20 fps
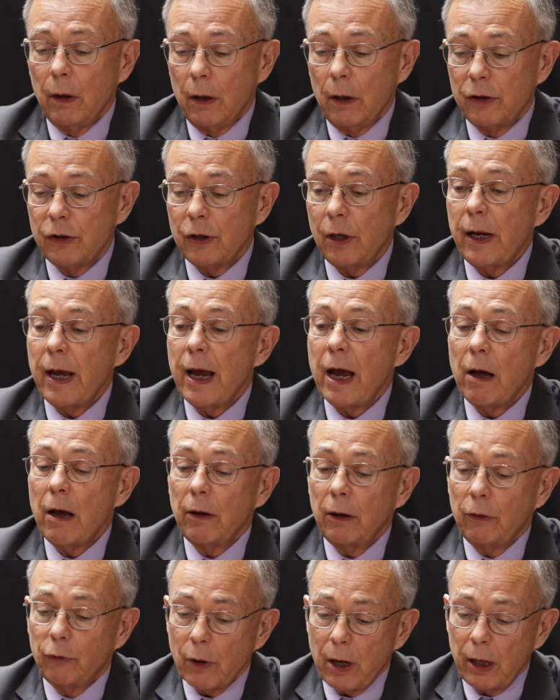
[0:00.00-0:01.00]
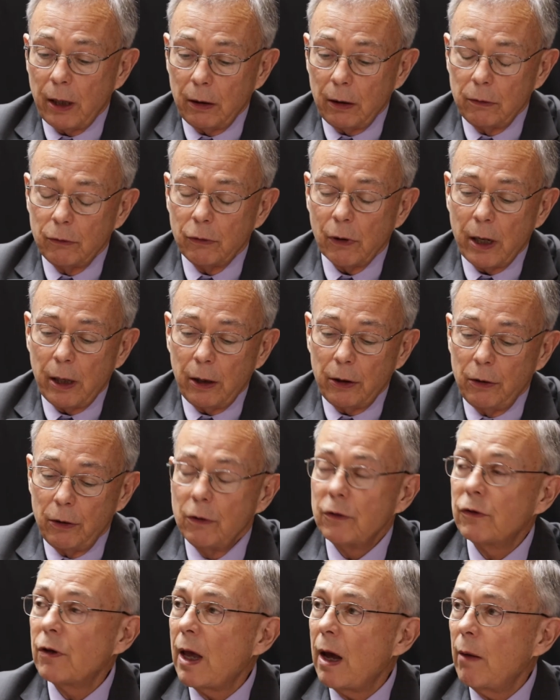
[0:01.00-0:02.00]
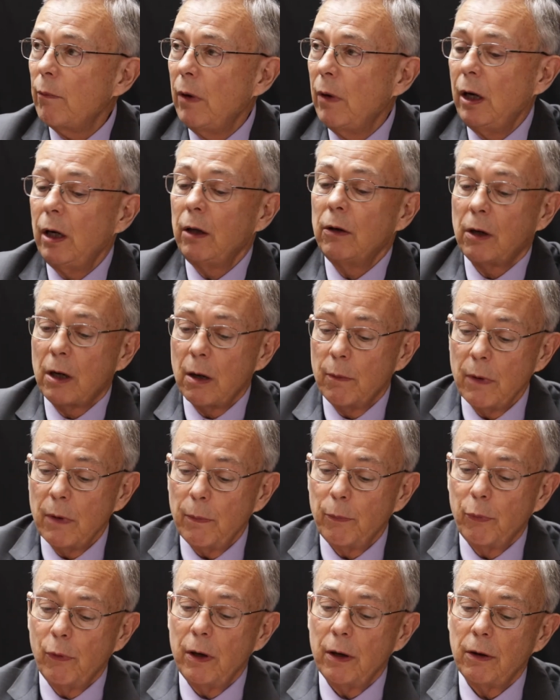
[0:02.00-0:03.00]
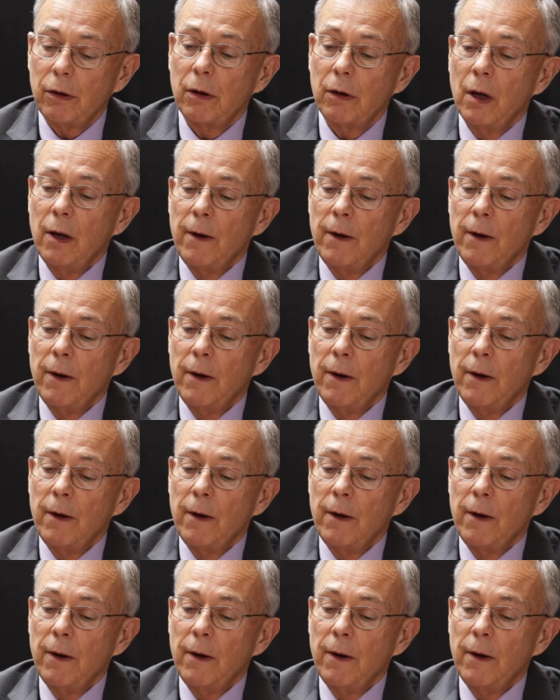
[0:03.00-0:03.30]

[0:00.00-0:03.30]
sit down and try to use that meeting to come up with